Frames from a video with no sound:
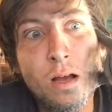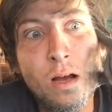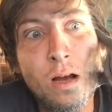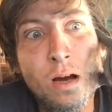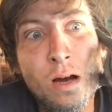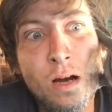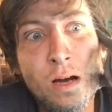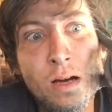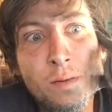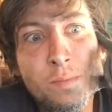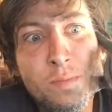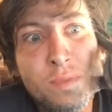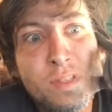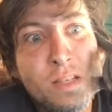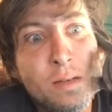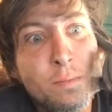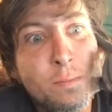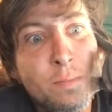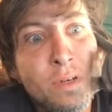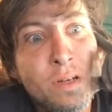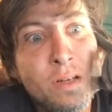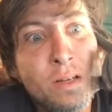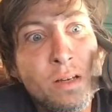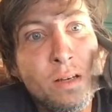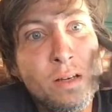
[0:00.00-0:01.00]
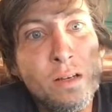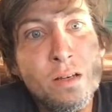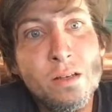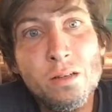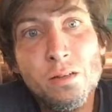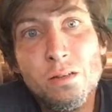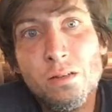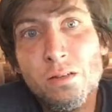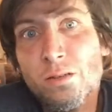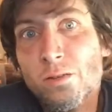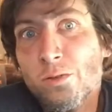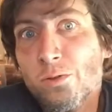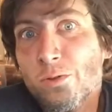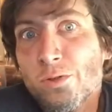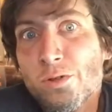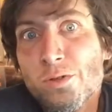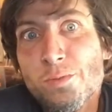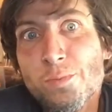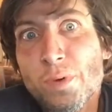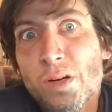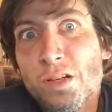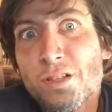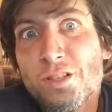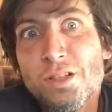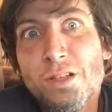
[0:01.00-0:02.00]
I'm somebody who's
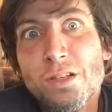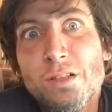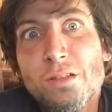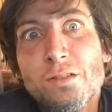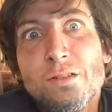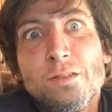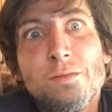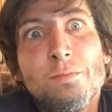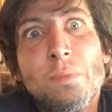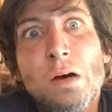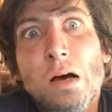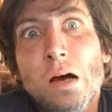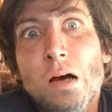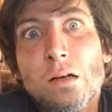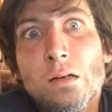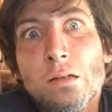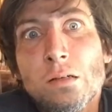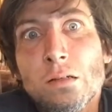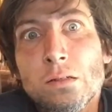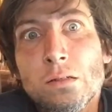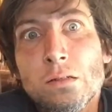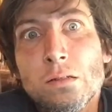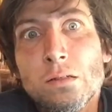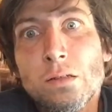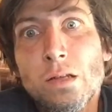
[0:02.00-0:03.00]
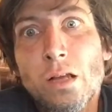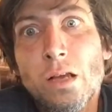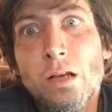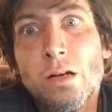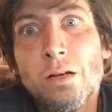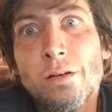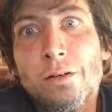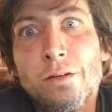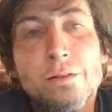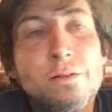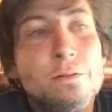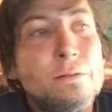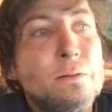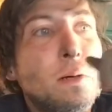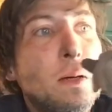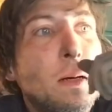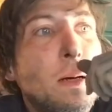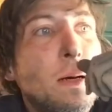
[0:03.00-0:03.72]
much into modern, you know,